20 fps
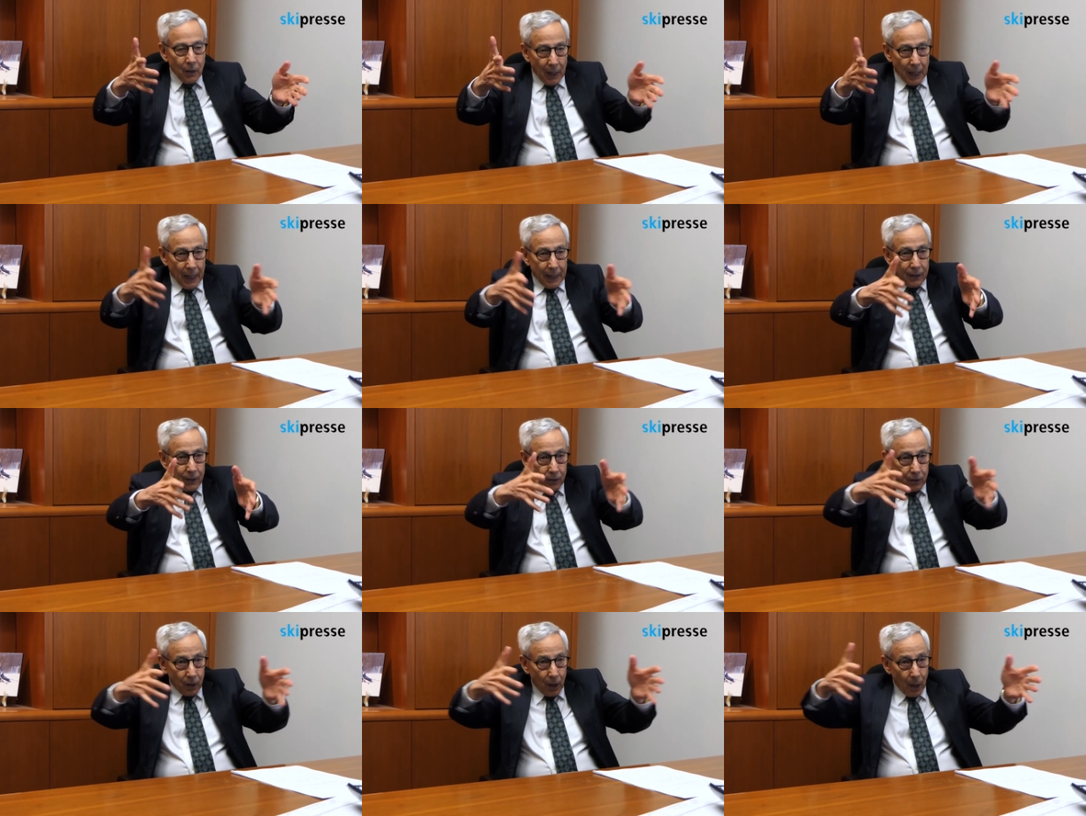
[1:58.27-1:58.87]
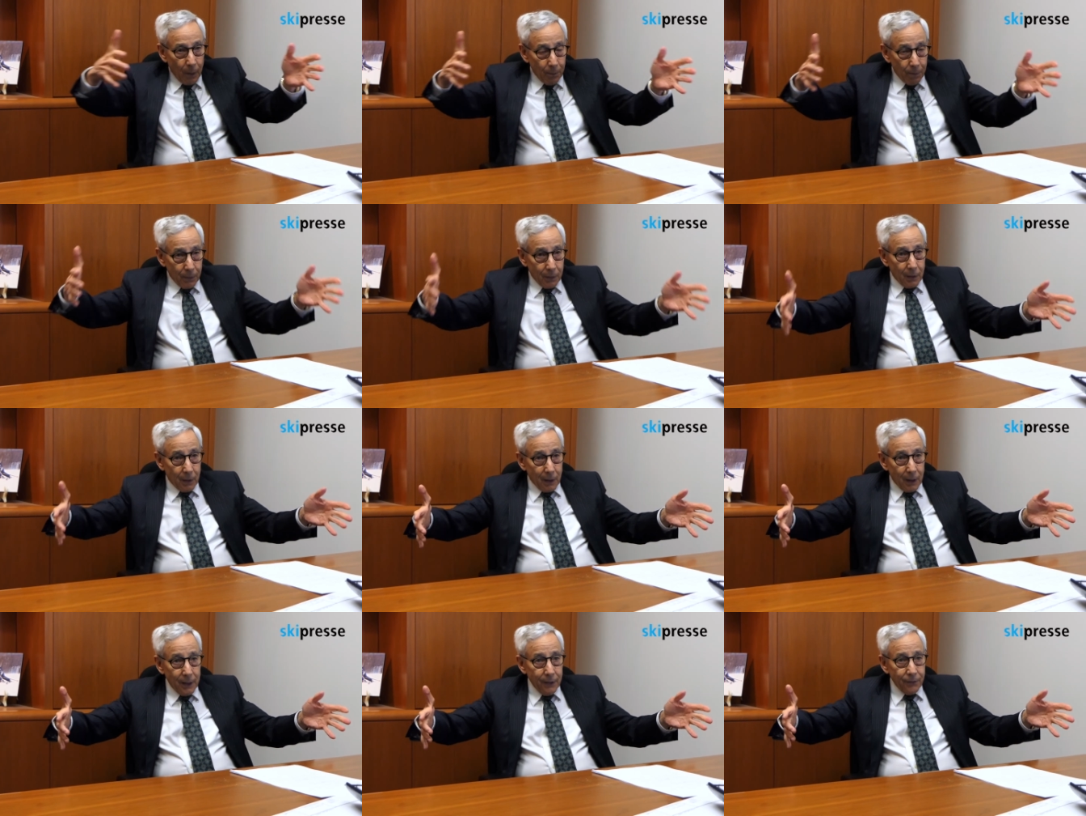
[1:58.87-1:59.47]
at the top of the
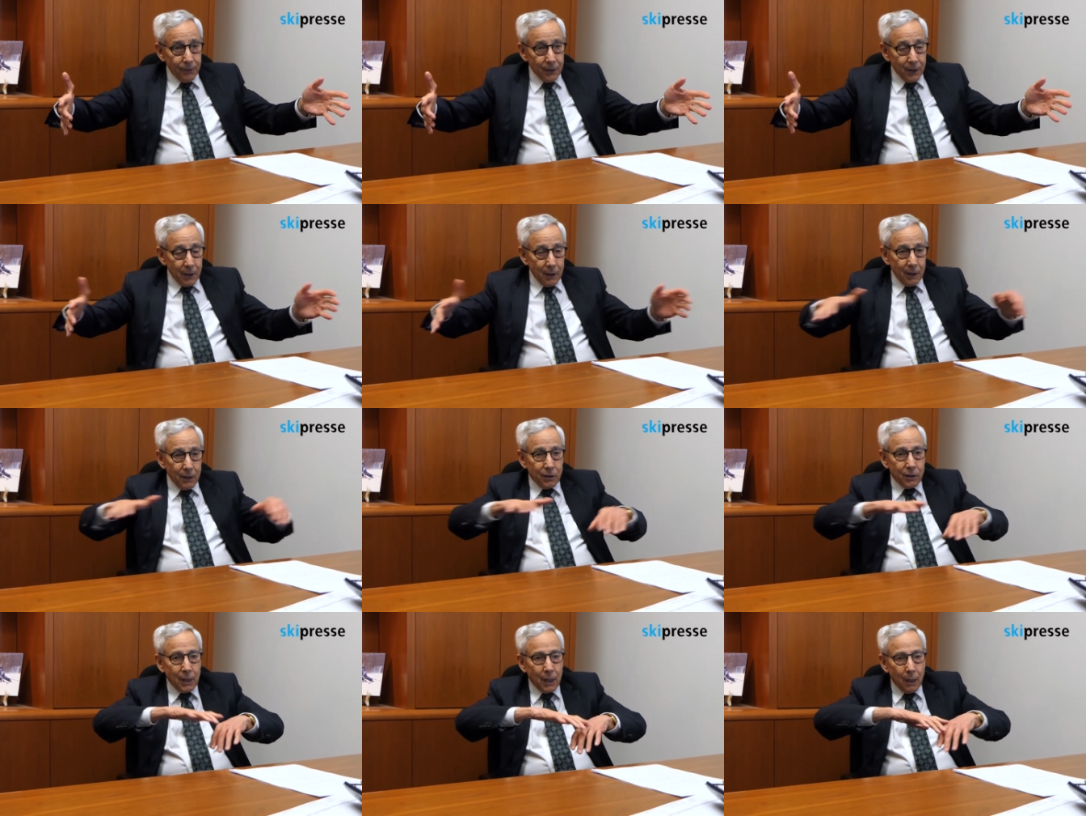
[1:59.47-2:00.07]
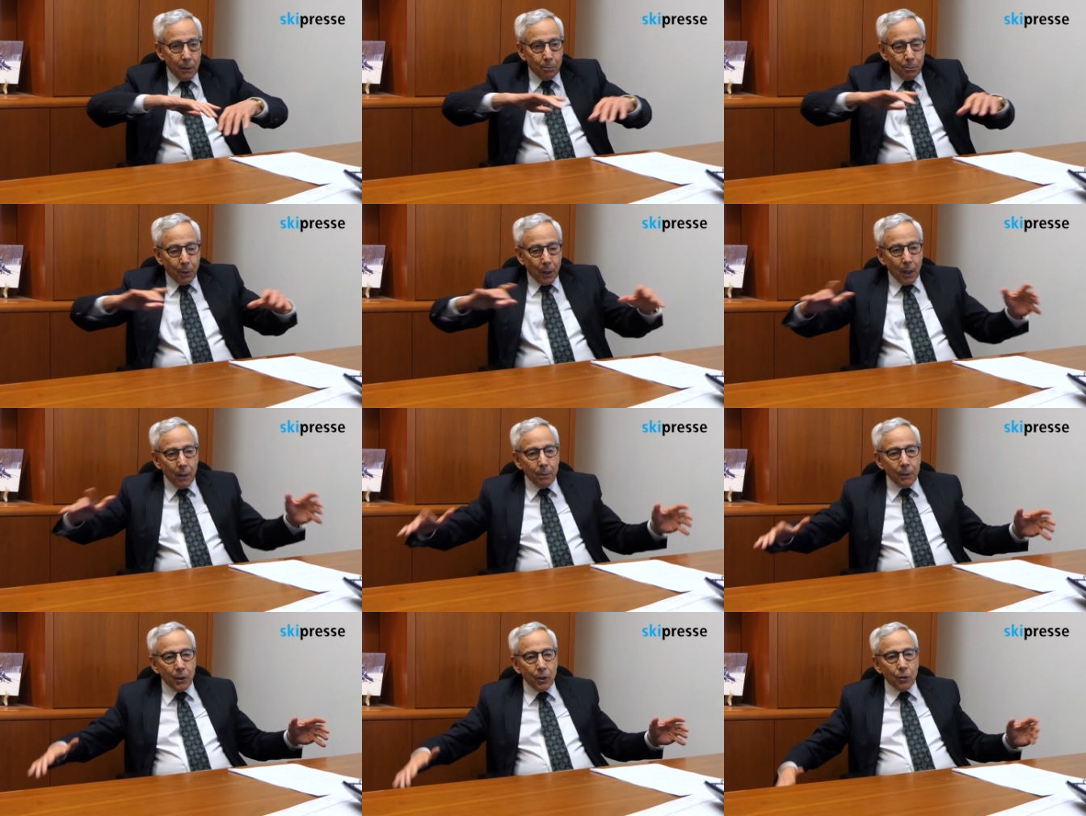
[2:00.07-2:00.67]
lift, and he'd set up
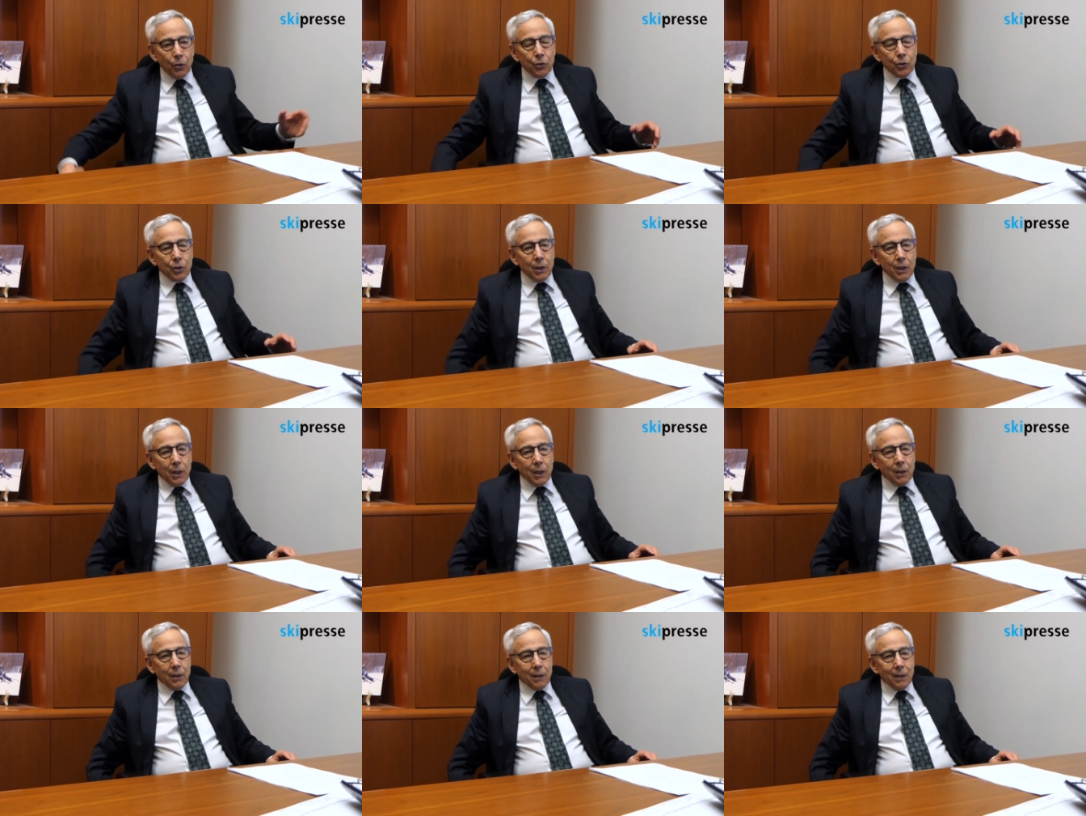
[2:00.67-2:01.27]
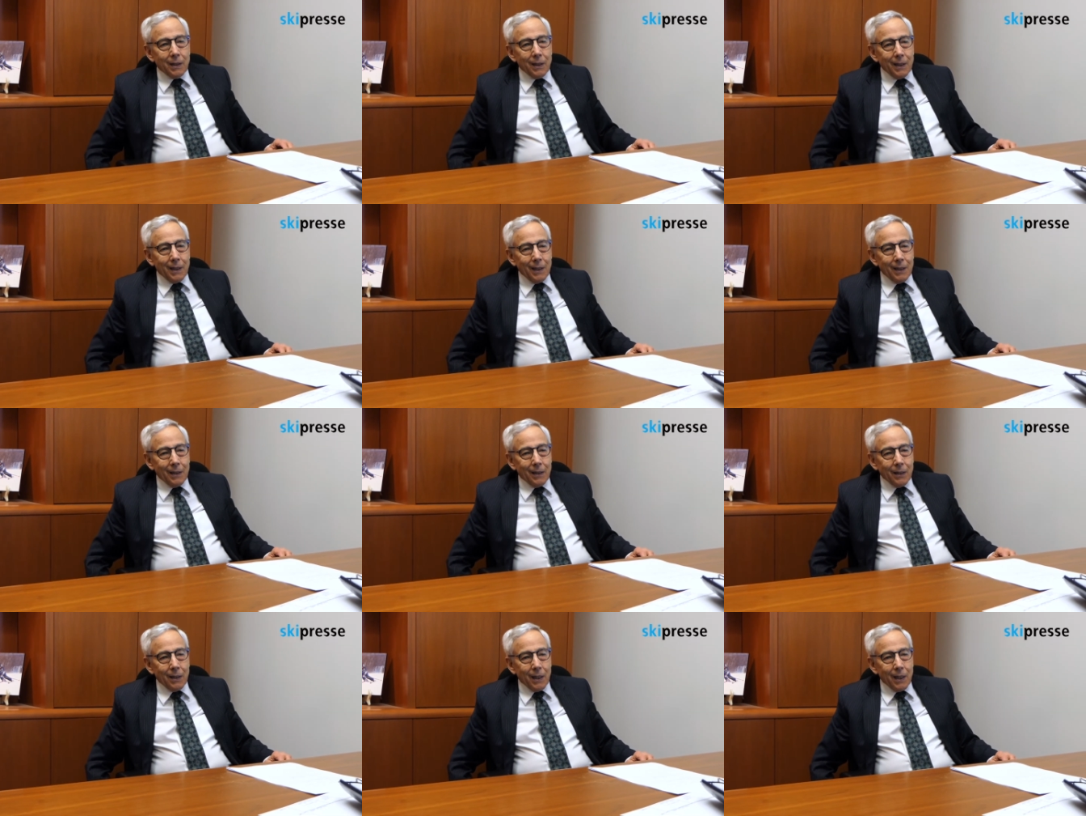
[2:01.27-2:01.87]
barbecues, and he'd, yes, he, yes.